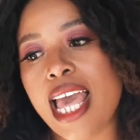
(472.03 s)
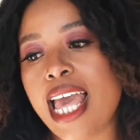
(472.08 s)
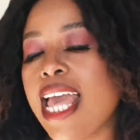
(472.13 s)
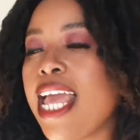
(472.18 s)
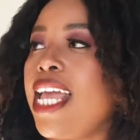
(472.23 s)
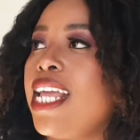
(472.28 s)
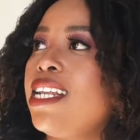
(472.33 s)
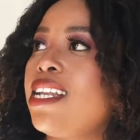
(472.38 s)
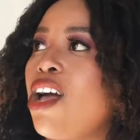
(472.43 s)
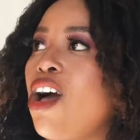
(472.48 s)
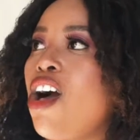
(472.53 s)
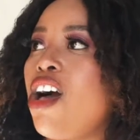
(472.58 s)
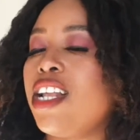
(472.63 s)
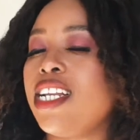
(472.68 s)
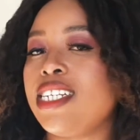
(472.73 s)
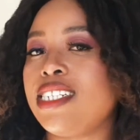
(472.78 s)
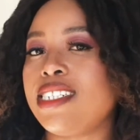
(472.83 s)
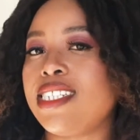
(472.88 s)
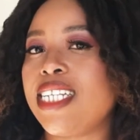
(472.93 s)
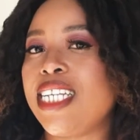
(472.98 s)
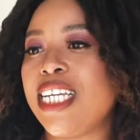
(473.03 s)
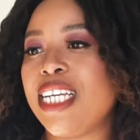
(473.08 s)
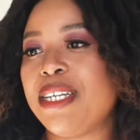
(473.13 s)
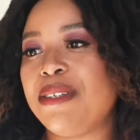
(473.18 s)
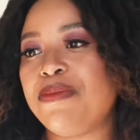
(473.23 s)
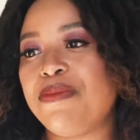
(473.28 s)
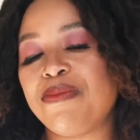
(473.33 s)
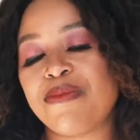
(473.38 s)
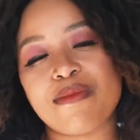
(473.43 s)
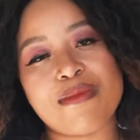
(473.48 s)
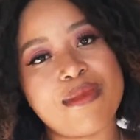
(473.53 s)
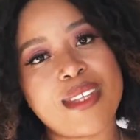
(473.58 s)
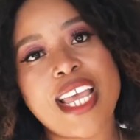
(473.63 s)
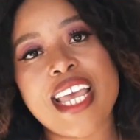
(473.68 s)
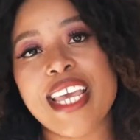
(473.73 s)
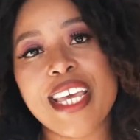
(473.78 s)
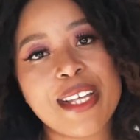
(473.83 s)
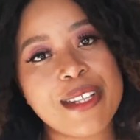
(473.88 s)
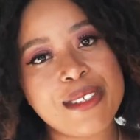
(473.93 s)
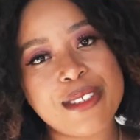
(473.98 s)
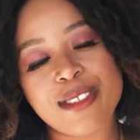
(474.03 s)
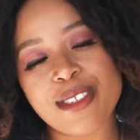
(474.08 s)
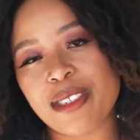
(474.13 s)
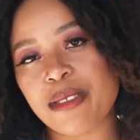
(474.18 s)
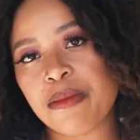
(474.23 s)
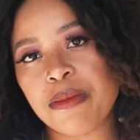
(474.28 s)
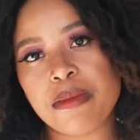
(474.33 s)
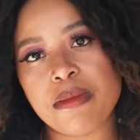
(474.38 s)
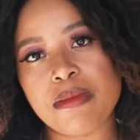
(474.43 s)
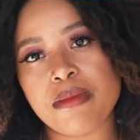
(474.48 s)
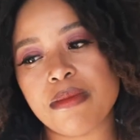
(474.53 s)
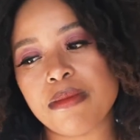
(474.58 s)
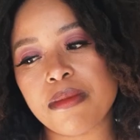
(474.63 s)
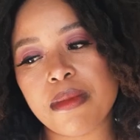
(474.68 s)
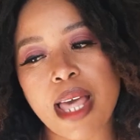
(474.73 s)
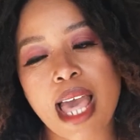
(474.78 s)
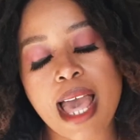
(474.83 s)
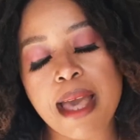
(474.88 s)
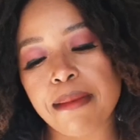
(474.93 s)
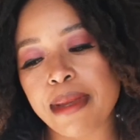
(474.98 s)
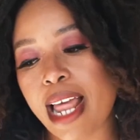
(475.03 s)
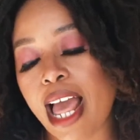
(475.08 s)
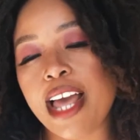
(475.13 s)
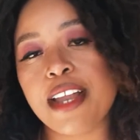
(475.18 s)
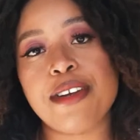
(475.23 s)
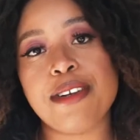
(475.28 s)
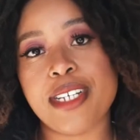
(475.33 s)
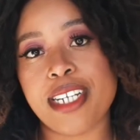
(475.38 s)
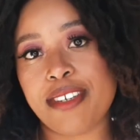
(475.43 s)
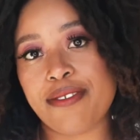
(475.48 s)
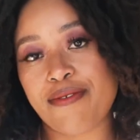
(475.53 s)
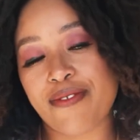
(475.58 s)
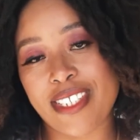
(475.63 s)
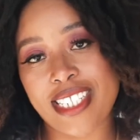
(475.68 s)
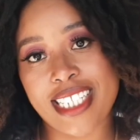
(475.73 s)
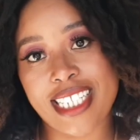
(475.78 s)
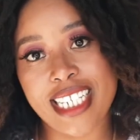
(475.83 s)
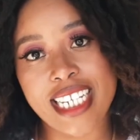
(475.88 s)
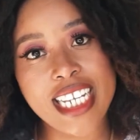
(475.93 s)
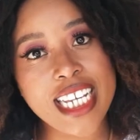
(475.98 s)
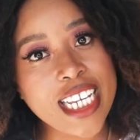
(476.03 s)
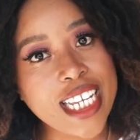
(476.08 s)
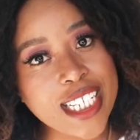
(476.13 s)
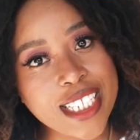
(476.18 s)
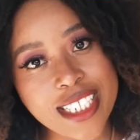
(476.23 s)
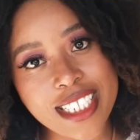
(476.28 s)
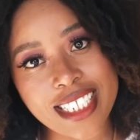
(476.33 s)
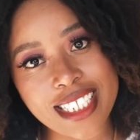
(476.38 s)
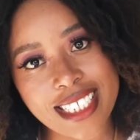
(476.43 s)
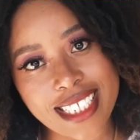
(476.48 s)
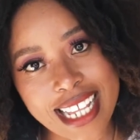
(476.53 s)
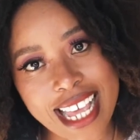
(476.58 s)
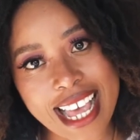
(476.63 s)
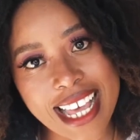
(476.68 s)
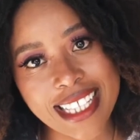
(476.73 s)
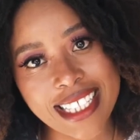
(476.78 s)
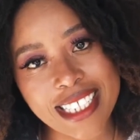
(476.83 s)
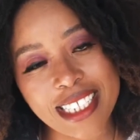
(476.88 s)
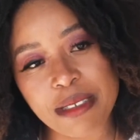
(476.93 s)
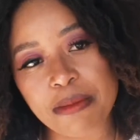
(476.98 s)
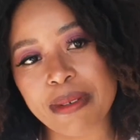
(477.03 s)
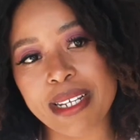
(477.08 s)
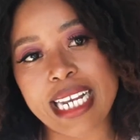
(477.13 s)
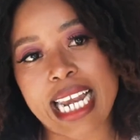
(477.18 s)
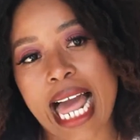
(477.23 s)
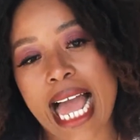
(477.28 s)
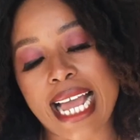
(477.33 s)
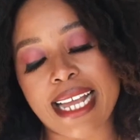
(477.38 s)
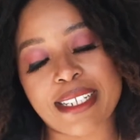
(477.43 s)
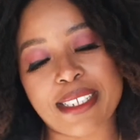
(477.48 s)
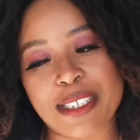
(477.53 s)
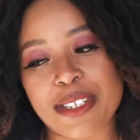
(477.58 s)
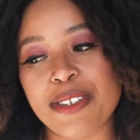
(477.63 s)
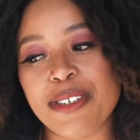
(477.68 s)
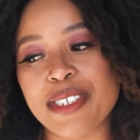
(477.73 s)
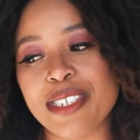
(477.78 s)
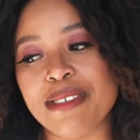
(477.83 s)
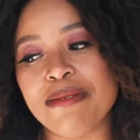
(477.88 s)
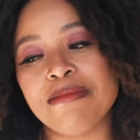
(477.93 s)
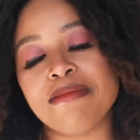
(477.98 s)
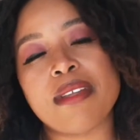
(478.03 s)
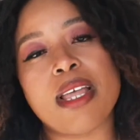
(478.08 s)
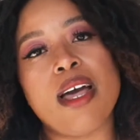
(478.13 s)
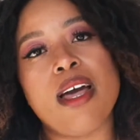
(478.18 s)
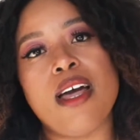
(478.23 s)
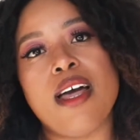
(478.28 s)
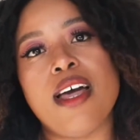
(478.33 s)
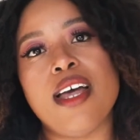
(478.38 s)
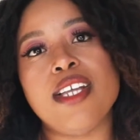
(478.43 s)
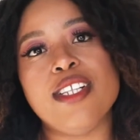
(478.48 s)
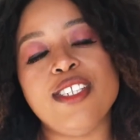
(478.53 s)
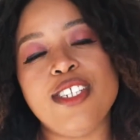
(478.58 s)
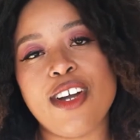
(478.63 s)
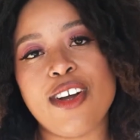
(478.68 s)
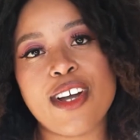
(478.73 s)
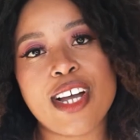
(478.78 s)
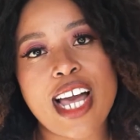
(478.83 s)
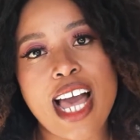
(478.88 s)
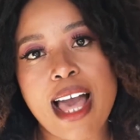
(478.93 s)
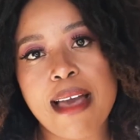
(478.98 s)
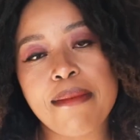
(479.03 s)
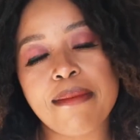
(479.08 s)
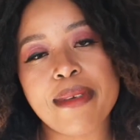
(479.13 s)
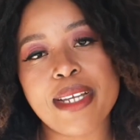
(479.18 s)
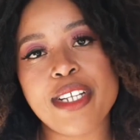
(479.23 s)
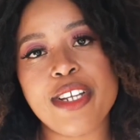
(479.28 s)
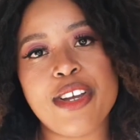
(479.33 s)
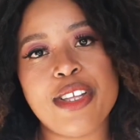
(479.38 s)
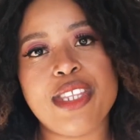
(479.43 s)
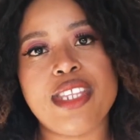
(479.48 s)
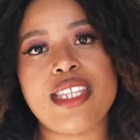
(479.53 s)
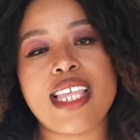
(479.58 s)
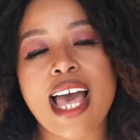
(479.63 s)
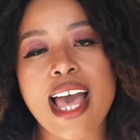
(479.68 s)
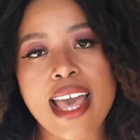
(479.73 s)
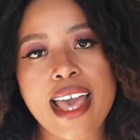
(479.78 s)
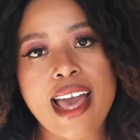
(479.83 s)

And honestly, heels, I mean, I don't even need to say this, but like, don't come in your thigh